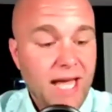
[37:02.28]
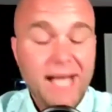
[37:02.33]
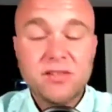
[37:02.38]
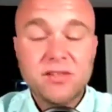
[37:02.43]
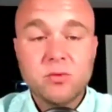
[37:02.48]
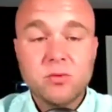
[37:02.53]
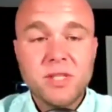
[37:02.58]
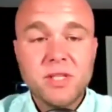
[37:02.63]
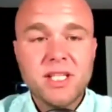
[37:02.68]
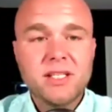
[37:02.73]

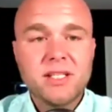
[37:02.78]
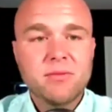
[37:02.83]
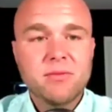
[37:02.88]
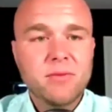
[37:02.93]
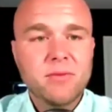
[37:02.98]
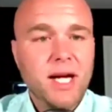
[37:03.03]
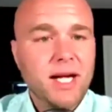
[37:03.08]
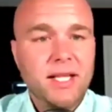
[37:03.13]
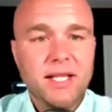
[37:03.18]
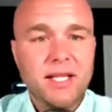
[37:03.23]
last week
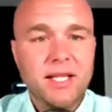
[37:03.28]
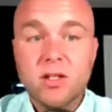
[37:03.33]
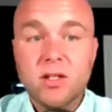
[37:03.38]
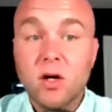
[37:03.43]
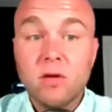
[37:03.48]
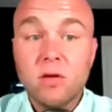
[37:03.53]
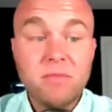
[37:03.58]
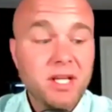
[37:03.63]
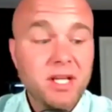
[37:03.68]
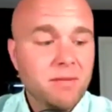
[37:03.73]
he
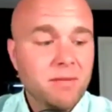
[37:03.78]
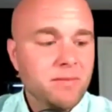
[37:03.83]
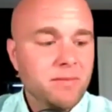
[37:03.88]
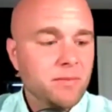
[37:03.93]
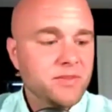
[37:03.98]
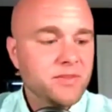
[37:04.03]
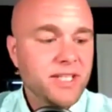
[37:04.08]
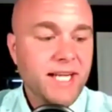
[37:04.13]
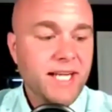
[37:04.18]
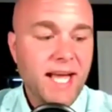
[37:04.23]
called me up
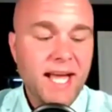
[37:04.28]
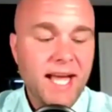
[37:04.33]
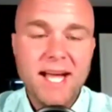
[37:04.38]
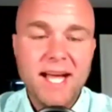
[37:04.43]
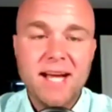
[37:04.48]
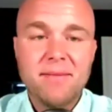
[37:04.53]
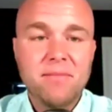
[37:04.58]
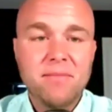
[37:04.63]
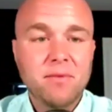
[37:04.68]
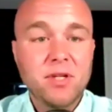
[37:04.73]
and was like,
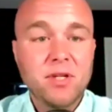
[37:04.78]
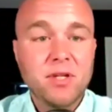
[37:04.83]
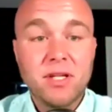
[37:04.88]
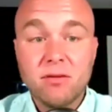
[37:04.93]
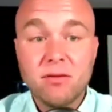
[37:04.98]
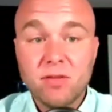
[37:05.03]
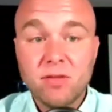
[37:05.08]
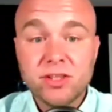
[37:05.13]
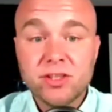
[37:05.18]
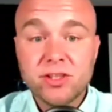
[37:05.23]
hey, I'm
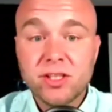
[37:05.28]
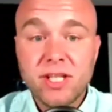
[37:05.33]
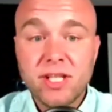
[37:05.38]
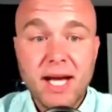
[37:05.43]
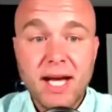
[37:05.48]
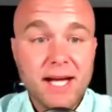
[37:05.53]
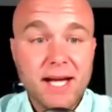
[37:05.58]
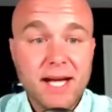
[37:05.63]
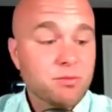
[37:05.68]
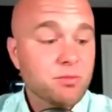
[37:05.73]
getting rushed
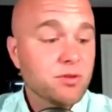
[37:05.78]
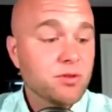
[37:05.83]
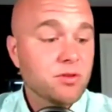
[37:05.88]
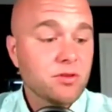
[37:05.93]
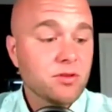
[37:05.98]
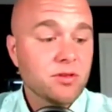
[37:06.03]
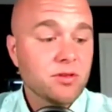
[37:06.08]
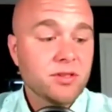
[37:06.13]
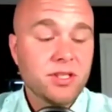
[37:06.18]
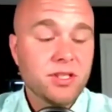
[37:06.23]
to the
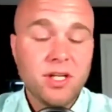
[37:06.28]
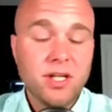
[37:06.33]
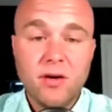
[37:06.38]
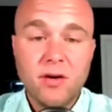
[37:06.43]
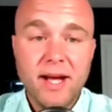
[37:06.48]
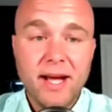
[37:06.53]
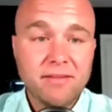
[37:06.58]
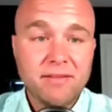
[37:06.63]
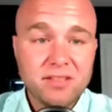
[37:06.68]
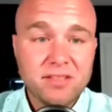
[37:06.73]
hospital. You
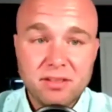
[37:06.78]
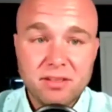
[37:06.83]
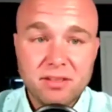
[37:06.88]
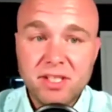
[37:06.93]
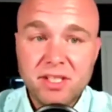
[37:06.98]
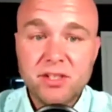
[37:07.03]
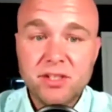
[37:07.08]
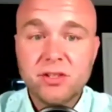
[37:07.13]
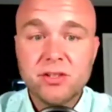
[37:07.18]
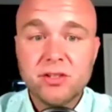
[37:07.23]
know, I have
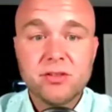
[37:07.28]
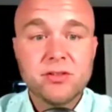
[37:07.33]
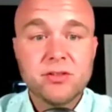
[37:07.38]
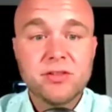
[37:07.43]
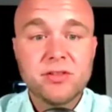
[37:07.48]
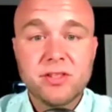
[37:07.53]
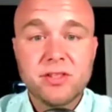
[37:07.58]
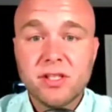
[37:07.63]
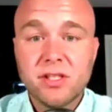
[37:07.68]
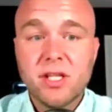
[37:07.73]
some
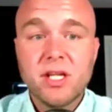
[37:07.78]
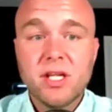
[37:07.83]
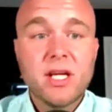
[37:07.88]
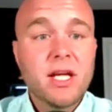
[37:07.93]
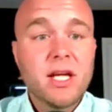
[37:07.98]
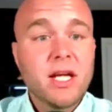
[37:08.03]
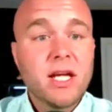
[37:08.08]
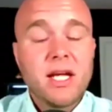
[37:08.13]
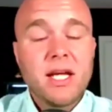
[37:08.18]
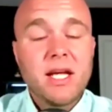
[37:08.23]
issues,
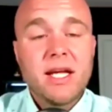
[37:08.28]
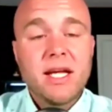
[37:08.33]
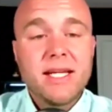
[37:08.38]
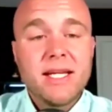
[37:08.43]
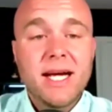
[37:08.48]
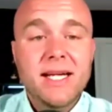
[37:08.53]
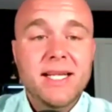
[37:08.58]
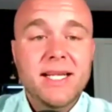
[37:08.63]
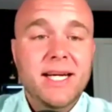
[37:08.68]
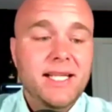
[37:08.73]

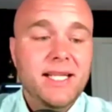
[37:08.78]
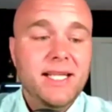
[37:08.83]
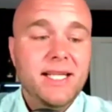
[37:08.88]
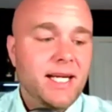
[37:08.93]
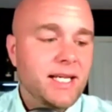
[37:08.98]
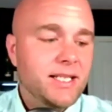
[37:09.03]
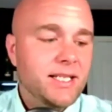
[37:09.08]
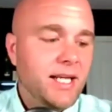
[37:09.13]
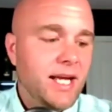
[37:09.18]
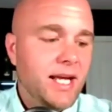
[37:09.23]
yada, yada,
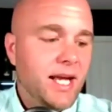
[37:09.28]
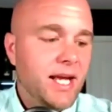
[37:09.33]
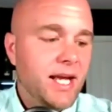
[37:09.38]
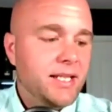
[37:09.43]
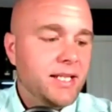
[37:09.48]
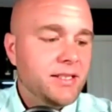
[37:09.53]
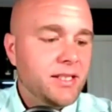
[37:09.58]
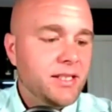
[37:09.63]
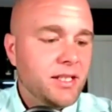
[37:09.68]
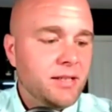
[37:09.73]
yada.
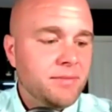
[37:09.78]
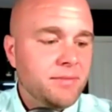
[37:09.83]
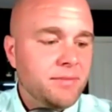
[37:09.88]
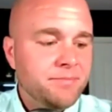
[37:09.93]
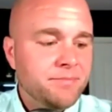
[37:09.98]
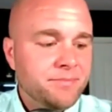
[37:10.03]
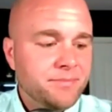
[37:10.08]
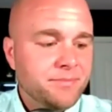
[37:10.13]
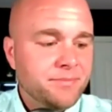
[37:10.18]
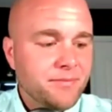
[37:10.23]
And,
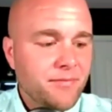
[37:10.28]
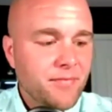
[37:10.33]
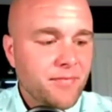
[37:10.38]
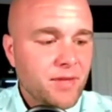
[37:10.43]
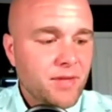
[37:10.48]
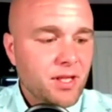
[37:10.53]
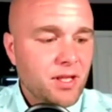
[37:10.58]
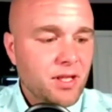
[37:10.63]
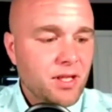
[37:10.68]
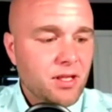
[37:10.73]

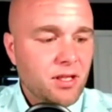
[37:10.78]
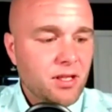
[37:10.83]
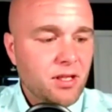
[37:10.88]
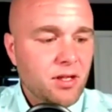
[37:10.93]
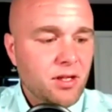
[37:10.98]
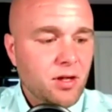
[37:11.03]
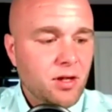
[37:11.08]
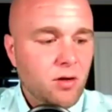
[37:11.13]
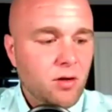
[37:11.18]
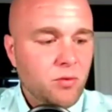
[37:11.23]

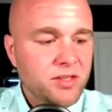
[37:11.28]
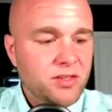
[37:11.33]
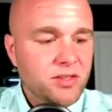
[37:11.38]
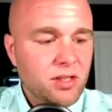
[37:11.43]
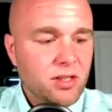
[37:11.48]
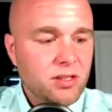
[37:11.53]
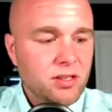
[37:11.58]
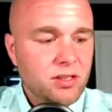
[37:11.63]
you know,